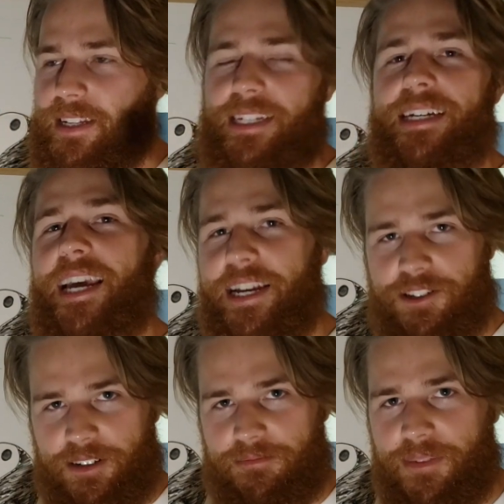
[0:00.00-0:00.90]

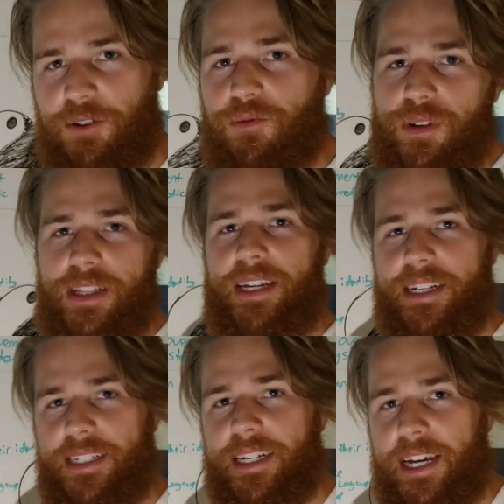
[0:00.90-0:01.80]
engaging. It really
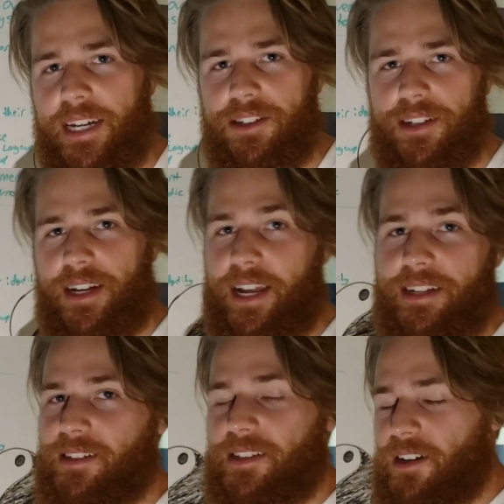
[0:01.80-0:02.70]
is engaging, and
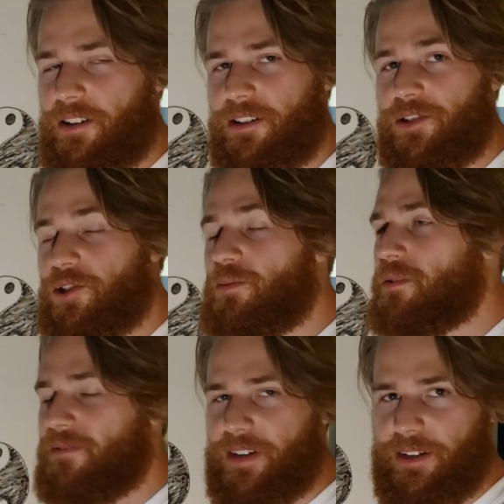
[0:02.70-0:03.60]
it's
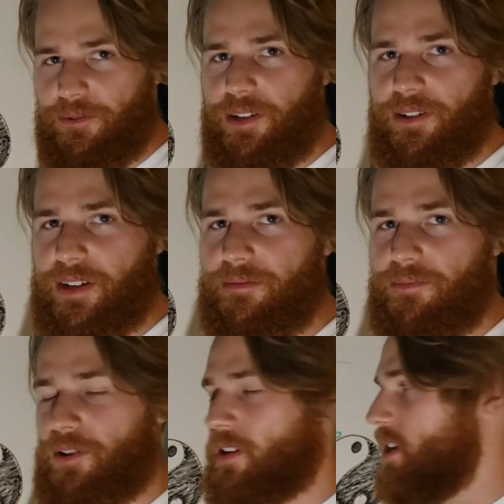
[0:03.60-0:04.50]
super funny when you can
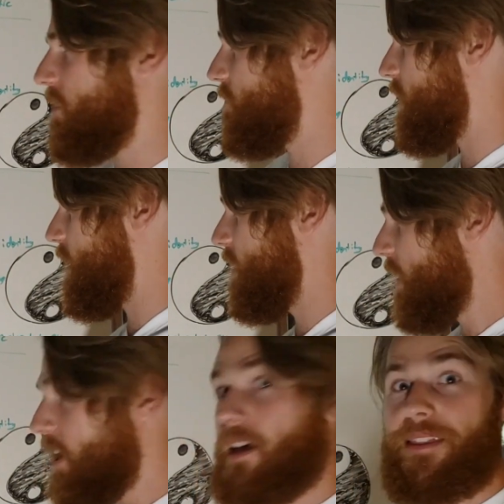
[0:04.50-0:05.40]
pull it off right.
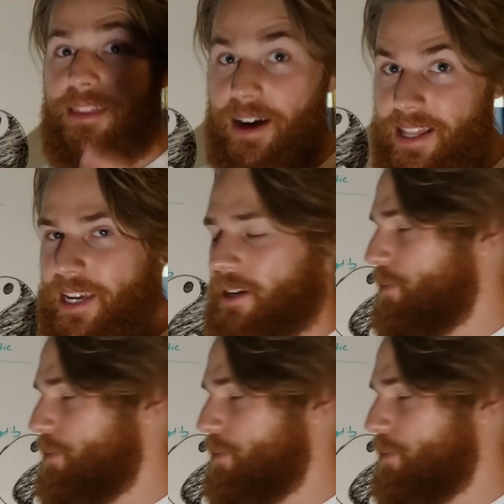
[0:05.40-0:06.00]
Not like